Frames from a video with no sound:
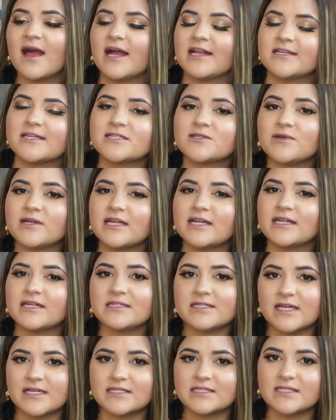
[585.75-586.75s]
I just wanted
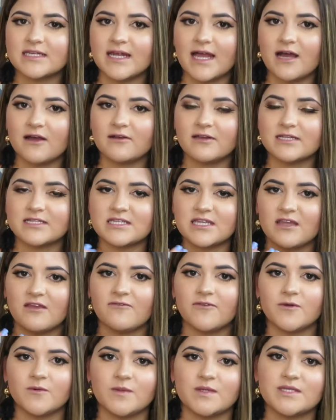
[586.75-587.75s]
to test it out to see
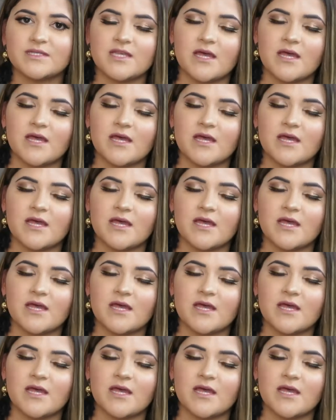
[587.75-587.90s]
if it was